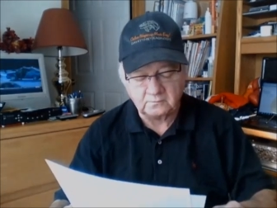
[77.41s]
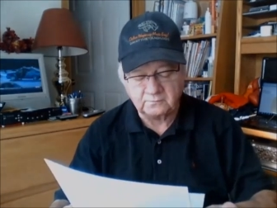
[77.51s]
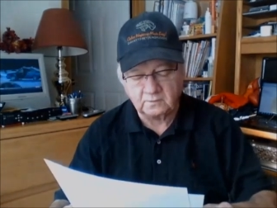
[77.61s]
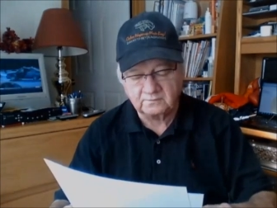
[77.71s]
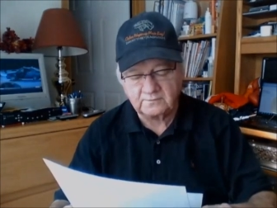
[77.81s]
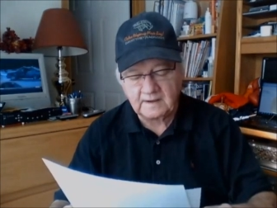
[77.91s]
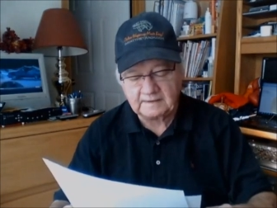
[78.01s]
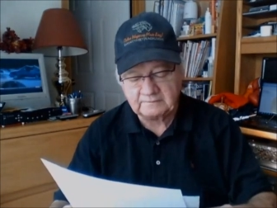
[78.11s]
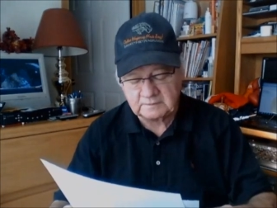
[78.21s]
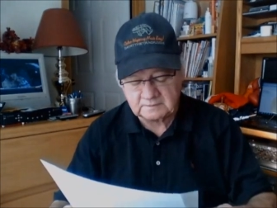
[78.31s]

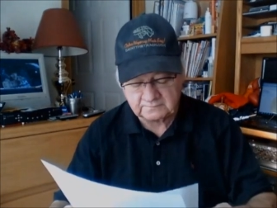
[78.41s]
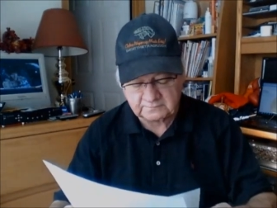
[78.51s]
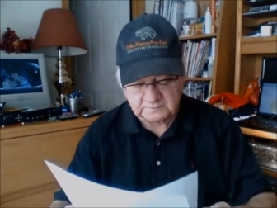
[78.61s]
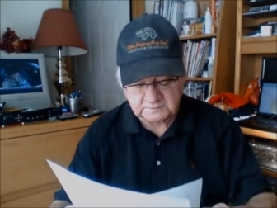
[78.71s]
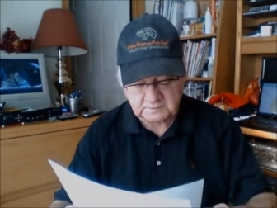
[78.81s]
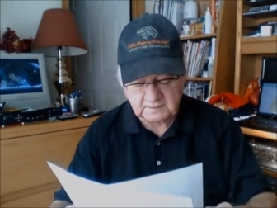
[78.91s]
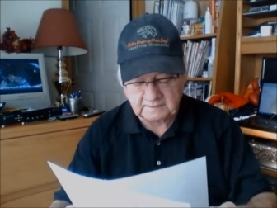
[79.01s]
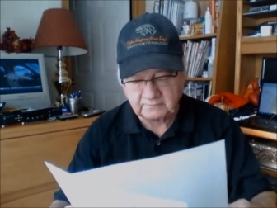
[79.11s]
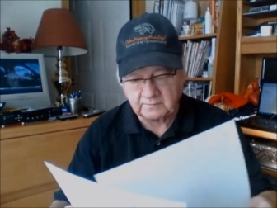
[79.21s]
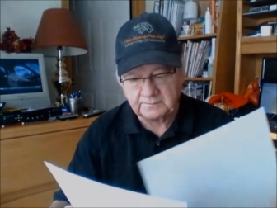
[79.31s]
8-2-4-5 in the first tonight
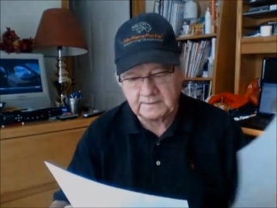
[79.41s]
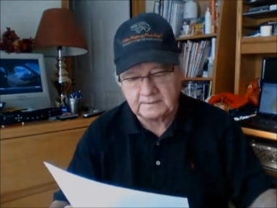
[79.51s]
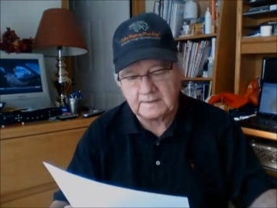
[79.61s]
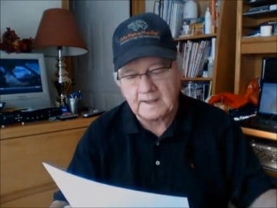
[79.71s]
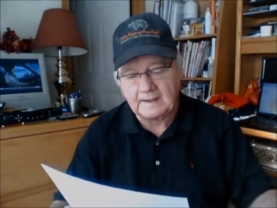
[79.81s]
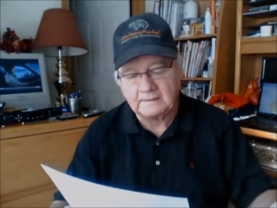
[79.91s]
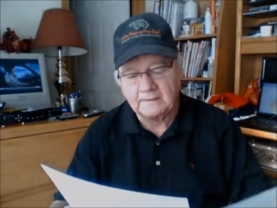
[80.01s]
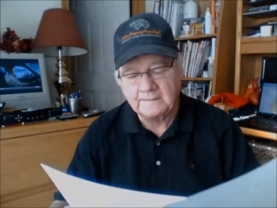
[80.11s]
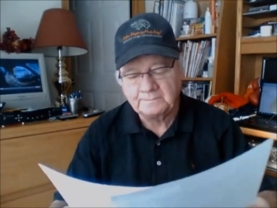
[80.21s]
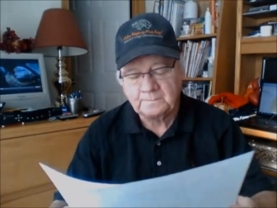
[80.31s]
from Penn Nat.
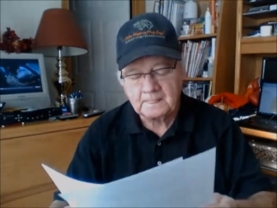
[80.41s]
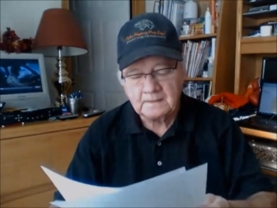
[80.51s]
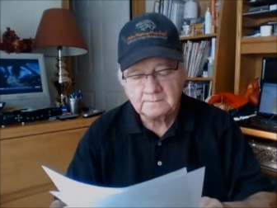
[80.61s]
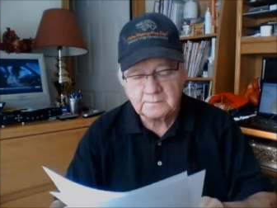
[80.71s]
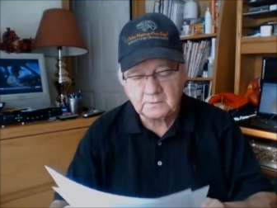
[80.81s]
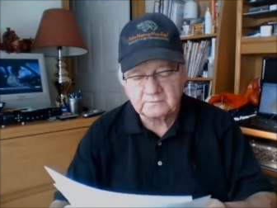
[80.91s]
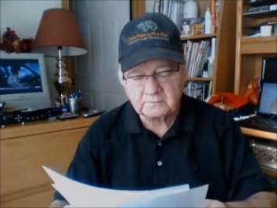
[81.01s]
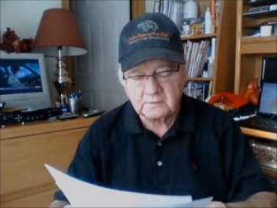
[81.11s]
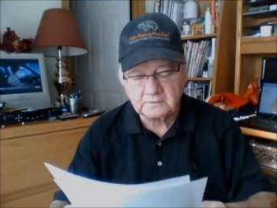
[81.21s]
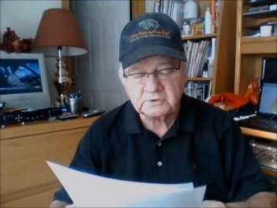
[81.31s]
Bonus
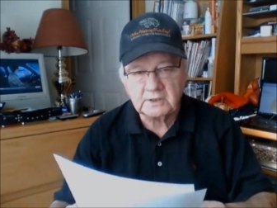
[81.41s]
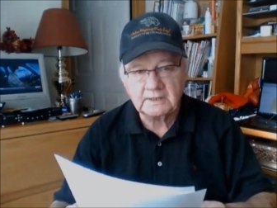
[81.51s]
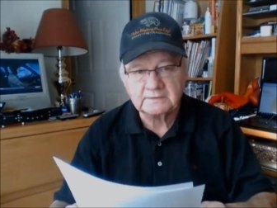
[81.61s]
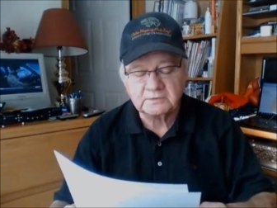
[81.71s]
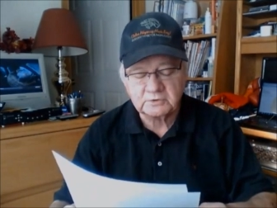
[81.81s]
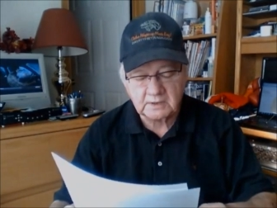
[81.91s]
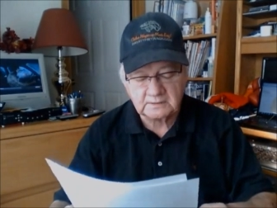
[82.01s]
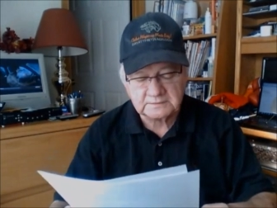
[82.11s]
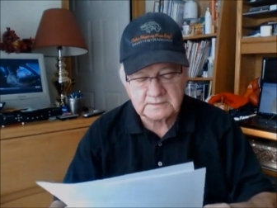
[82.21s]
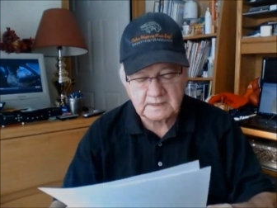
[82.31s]
long shots,
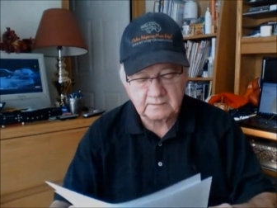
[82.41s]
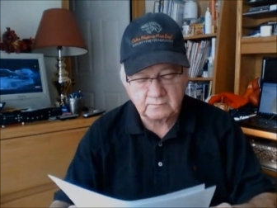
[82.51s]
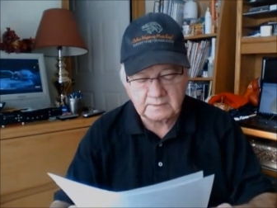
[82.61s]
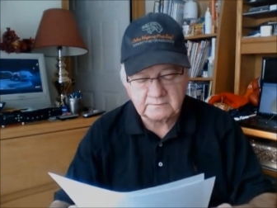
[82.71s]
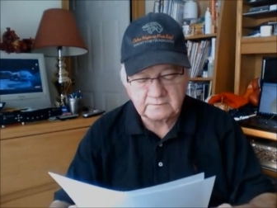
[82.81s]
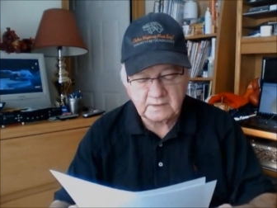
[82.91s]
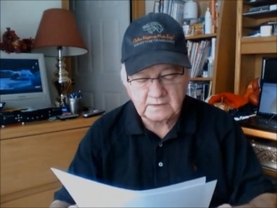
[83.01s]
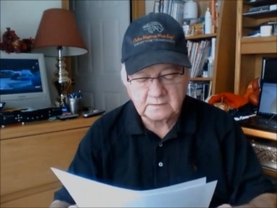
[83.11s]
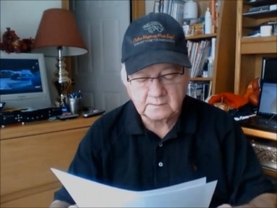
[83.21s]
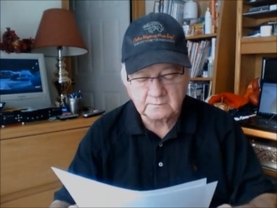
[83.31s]
Charlestown, race
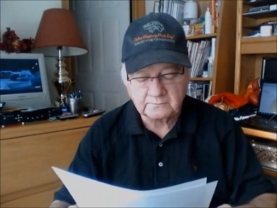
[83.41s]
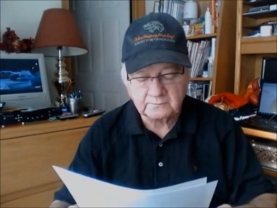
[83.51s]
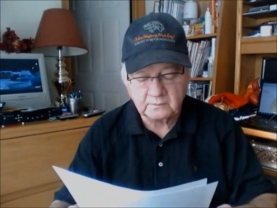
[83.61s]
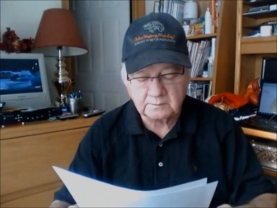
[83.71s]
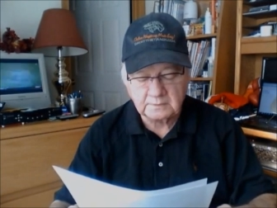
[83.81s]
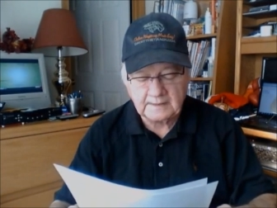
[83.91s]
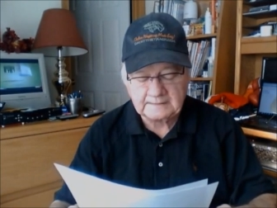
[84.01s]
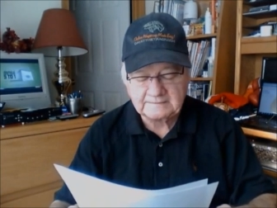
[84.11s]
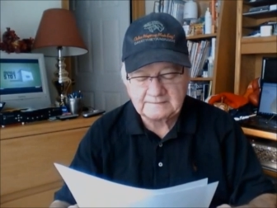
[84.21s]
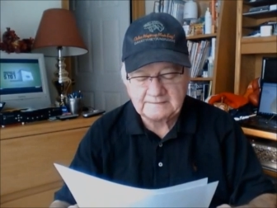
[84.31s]
8, number 4,
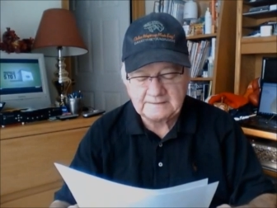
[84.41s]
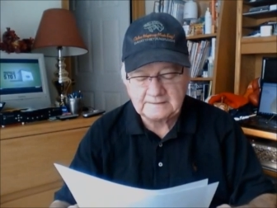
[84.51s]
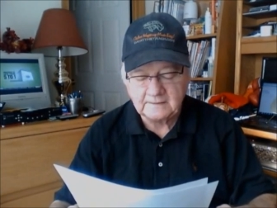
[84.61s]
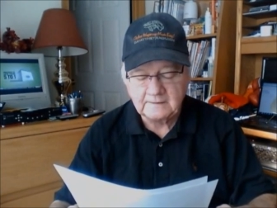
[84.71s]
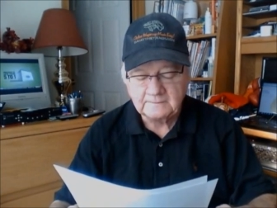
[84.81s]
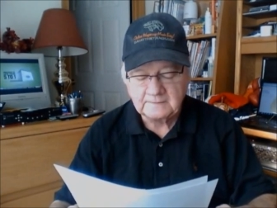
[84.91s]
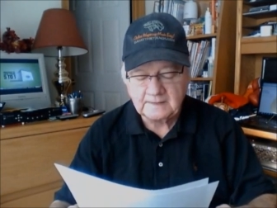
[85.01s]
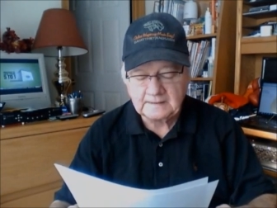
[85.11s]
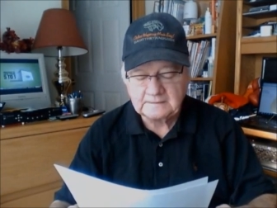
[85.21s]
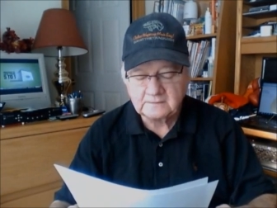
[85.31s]
Platine,
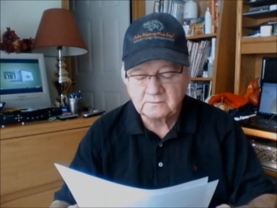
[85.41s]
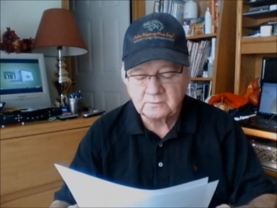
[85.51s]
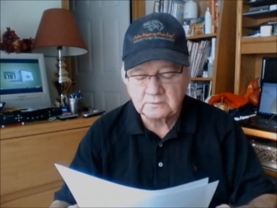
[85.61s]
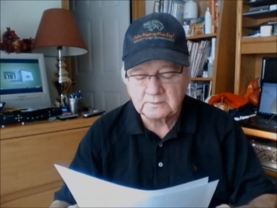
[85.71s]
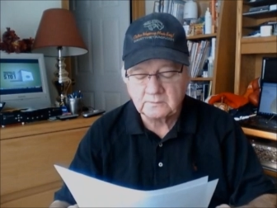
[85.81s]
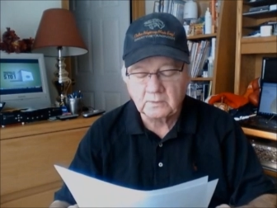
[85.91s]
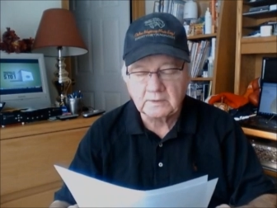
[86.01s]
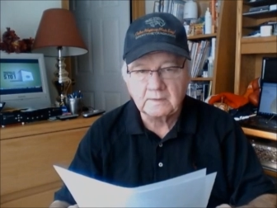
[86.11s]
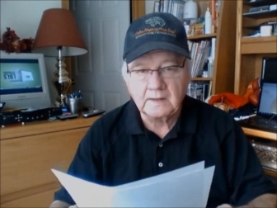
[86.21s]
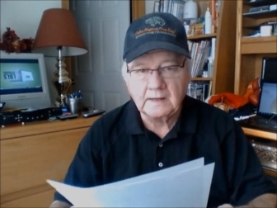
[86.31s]
9-2 in the
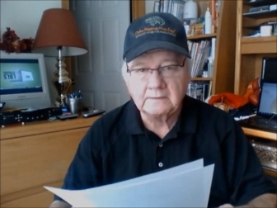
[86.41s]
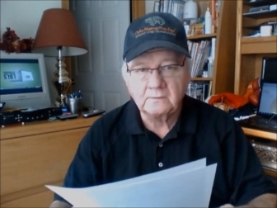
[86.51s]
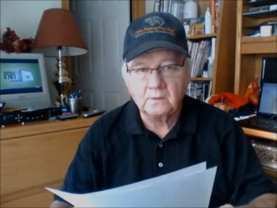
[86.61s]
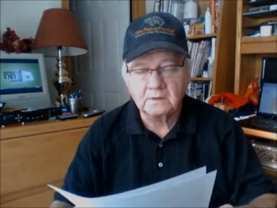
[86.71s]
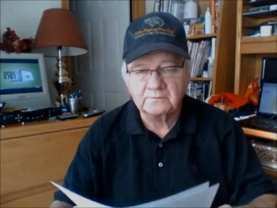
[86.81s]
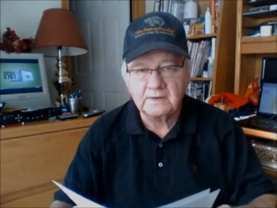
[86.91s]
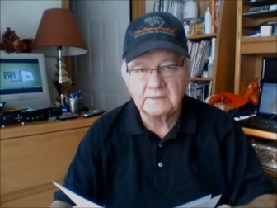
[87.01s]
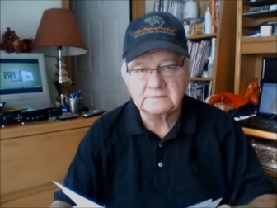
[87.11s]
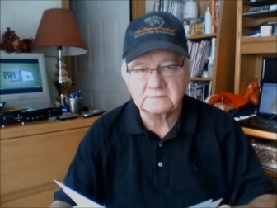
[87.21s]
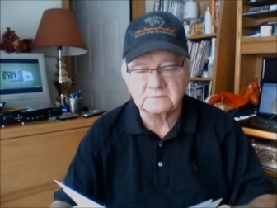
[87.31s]
morning line,
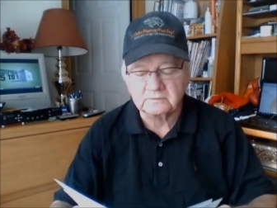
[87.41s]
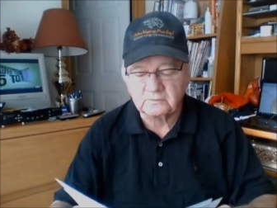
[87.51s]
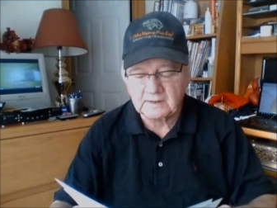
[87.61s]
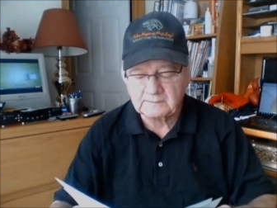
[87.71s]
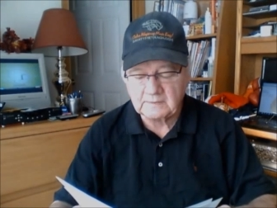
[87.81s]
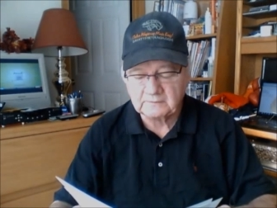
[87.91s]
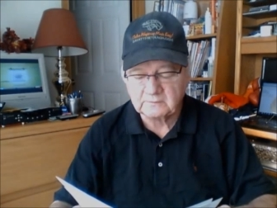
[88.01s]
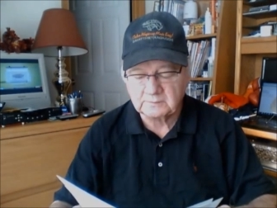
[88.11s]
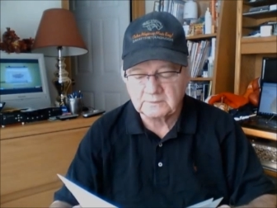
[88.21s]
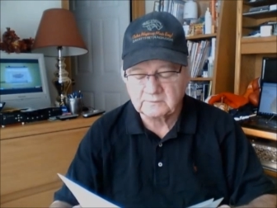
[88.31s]
qualifies as the
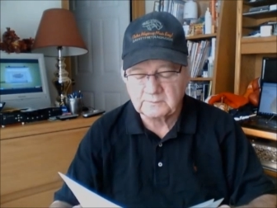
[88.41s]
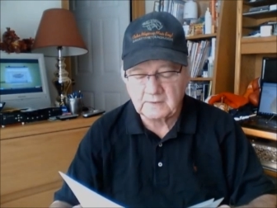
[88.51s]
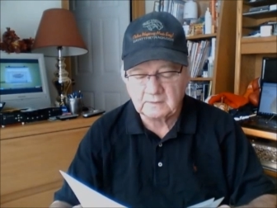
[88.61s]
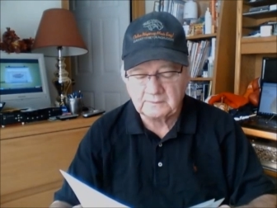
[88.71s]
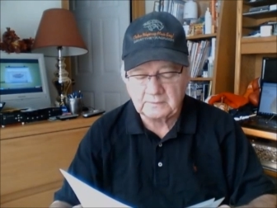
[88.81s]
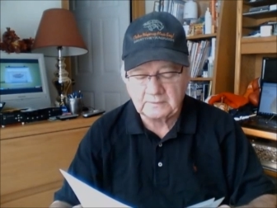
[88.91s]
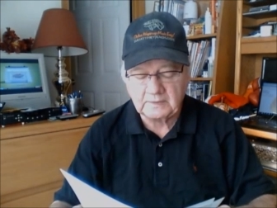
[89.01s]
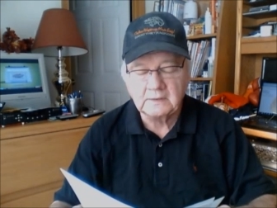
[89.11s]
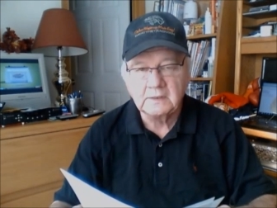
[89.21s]
Trackmaster Plus Power Pony,